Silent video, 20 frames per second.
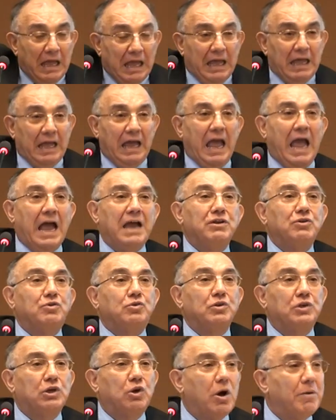end
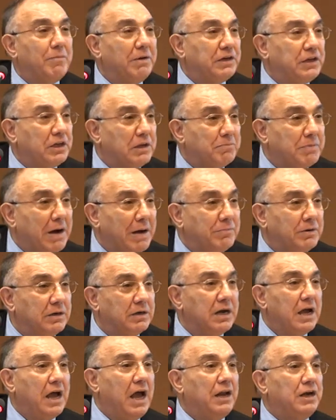to the commodity bubble
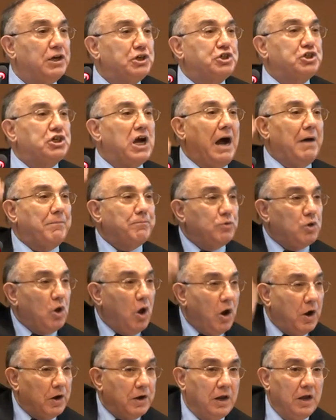and a sharp
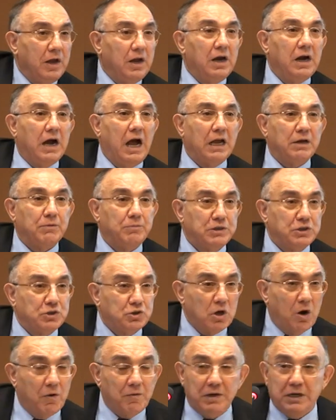turn like we
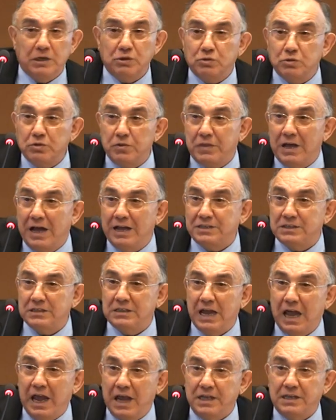saw in
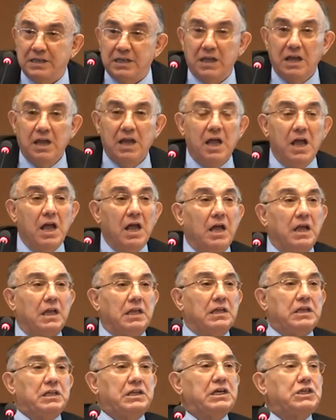2008.
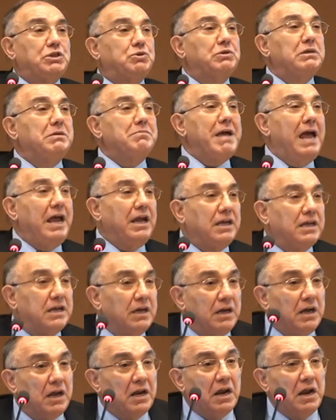This will
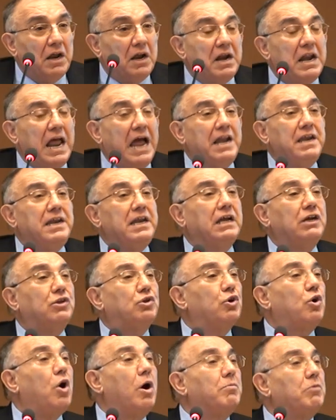make lending to
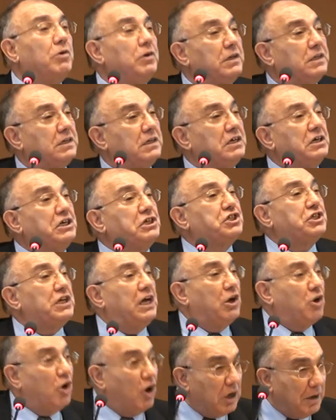commodity-rich
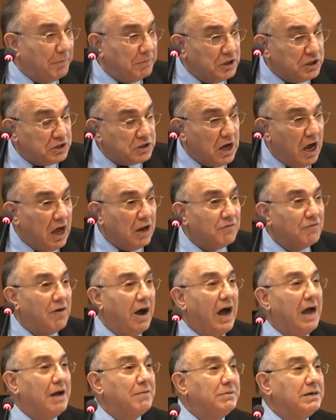economies
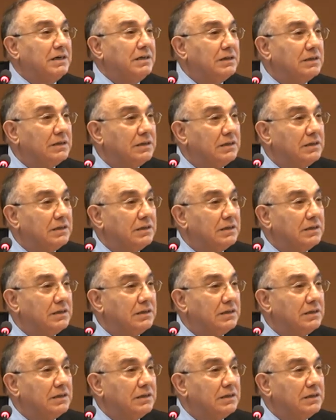unviable,